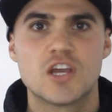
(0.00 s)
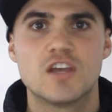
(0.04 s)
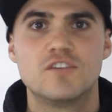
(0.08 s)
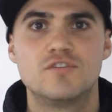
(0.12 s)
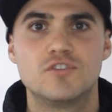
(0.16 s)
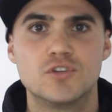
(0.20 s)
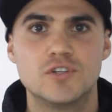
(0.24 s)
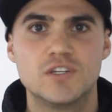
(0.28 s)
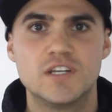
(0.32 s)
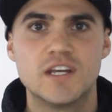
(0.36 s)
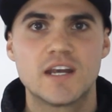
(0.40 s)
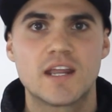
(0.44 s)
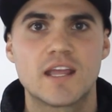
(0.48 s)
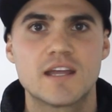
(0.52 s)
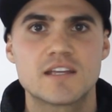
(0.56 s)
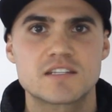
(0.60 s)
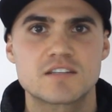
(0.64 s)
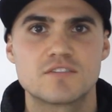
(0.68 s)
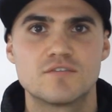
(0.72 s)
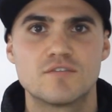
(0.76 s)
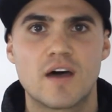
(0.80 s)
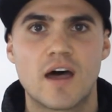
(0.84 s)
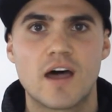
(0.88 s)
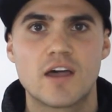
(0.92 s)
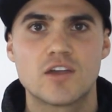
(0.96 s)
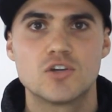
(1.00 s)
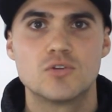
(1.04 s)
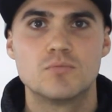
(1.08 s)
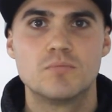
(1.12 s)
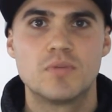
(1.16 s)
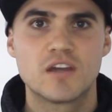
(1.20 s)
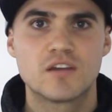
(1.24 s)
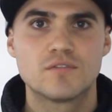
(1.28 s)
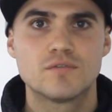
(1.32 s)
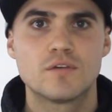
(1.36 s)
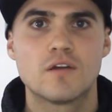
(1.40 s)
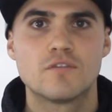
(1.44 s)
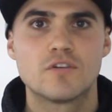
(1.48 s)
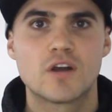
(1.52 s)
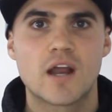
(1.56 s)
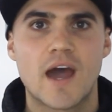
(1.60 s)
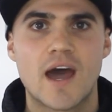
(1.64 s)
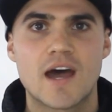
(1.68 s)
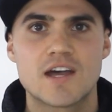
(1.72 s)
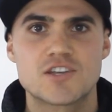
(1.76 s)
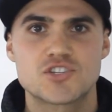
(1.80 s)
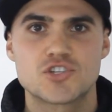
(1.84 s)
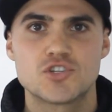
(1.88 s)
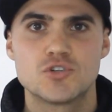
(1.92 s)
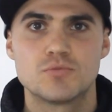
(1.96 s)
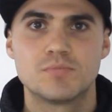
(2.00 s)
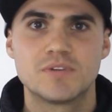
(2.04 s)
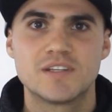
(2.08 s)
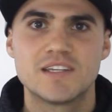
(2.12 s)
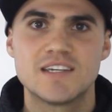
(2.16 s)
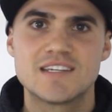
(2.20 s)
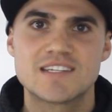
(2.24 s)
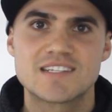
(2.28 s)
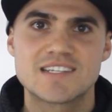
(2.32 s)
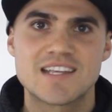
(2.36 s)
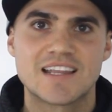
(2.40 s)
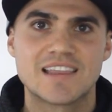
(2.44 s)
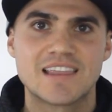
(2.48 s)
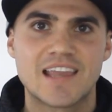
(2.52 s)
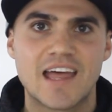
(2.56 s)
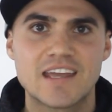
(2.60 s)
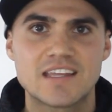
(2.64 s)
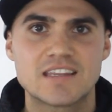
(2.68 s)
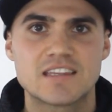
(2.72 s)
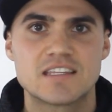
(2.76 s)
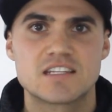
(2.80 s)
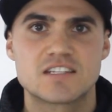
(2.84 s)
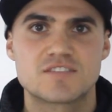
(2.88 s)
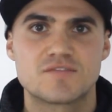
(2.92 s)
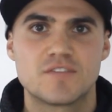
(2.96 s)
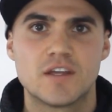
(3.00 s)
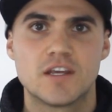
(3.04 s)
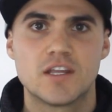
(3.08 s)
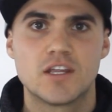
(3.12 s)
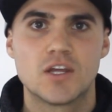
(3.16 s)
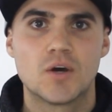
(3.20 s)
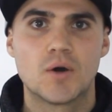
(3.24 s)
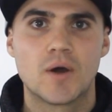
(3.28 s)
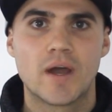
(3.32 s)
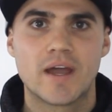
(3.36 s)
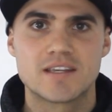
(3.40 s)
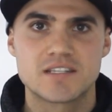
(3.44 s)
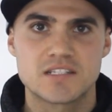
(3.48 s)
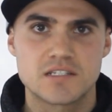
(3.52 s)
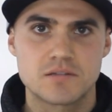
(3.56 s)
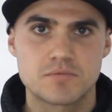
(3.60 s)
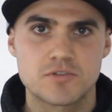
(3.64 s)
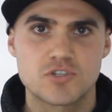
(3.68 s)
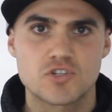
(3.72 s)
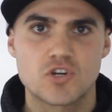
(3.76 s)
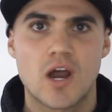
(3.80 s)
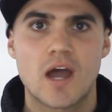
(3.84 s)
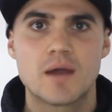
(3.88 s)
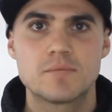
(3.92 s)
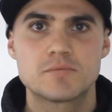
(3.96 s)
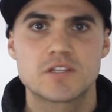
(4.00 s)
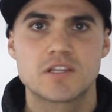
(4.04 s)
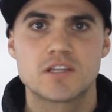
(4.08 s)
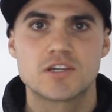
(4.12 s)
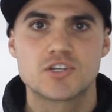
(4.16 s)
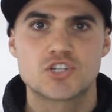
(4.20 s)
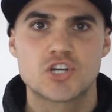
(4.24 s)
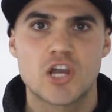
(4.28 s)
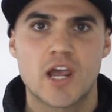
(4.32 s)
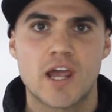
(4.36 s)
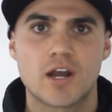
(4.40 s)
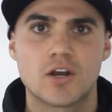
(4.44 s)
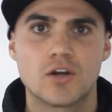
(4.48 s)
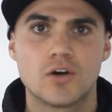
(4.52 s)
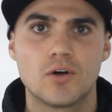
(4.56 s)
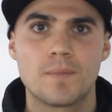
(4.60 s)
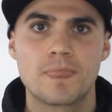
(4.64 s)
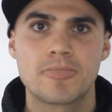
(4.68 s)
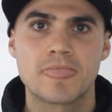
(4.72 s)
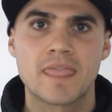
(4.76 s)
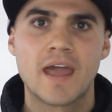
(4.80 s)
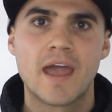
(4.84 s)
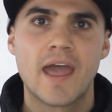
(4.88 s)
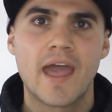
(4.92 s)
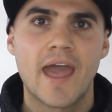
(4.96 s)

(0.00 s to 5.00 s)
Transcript: If you did get some value, big favor to ask you, please like this video and subscribe to the channel.